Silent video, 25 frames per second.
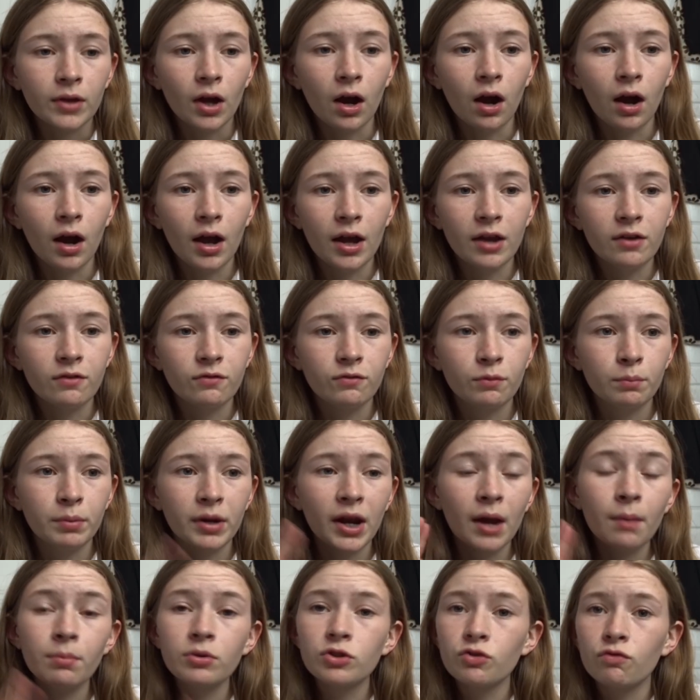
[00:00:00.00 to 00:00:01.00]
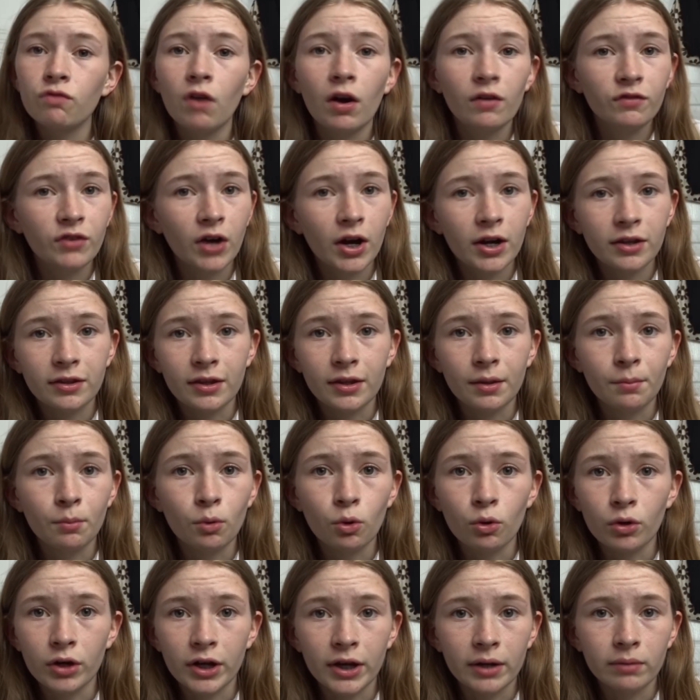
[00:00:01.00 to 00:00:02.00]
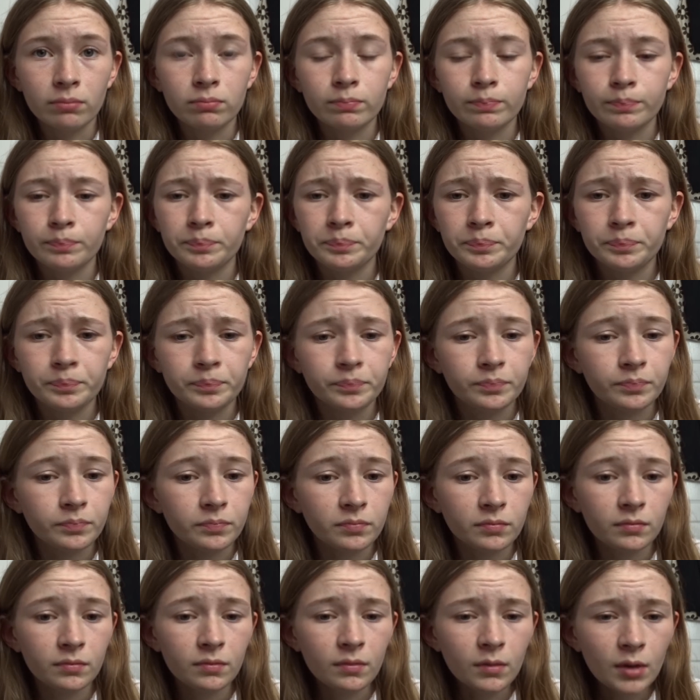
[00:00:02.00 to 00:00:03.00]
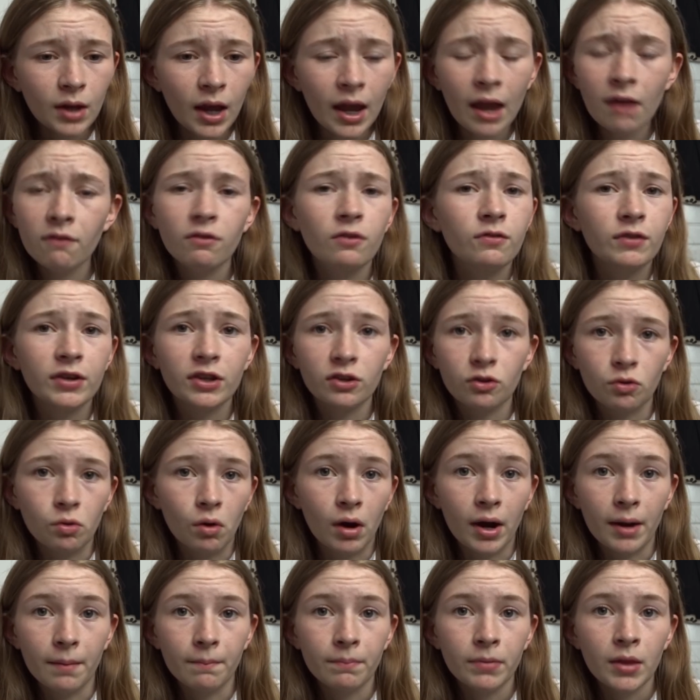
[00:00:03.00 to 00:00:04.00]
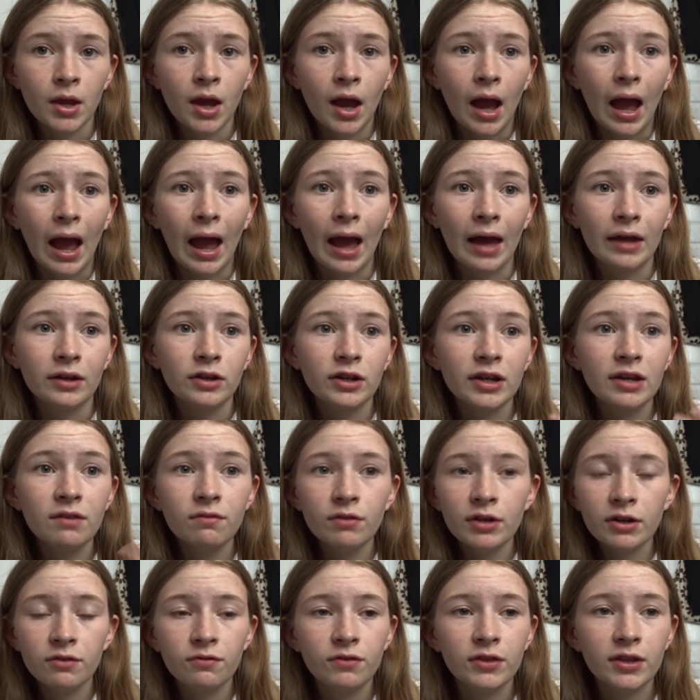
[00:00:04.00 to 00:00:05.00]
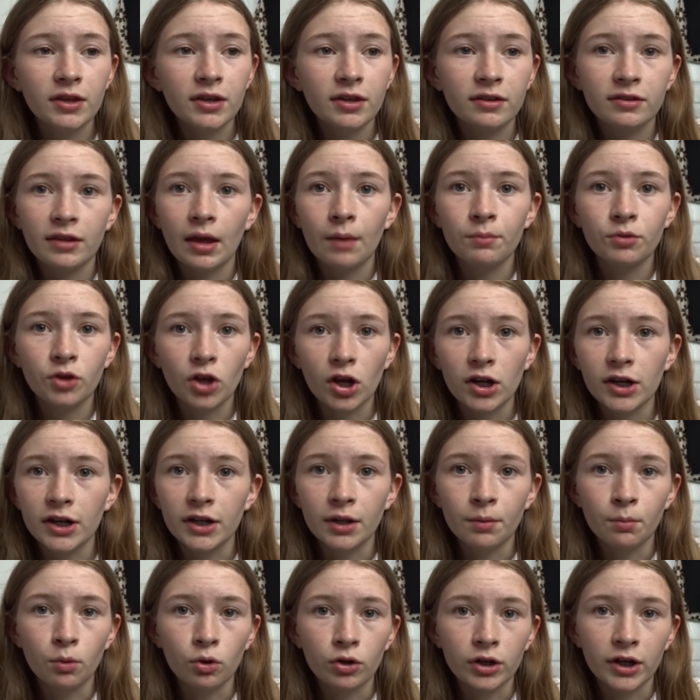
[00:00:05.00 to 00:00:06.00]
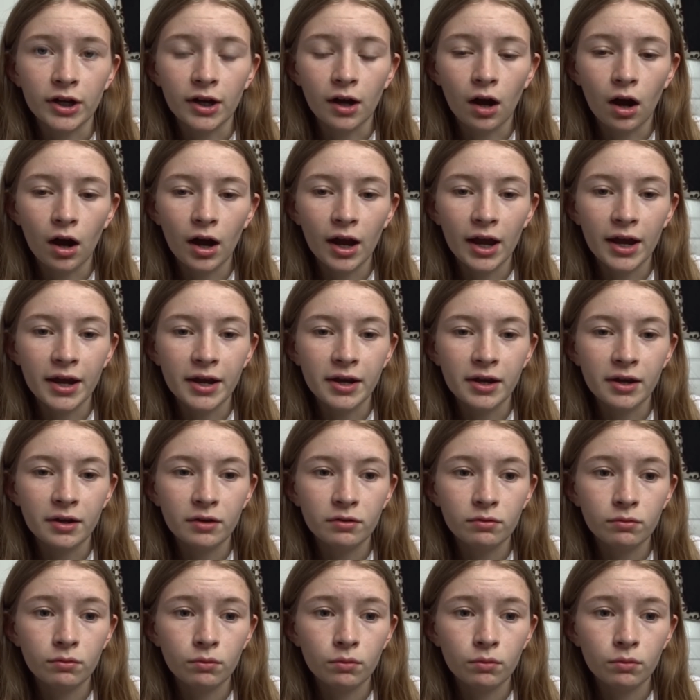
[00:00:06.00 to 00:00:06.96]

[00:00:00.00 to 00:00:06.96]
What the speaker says: I've been able to revise in the morning. Everything's great. And even if the exam's early in the morning, I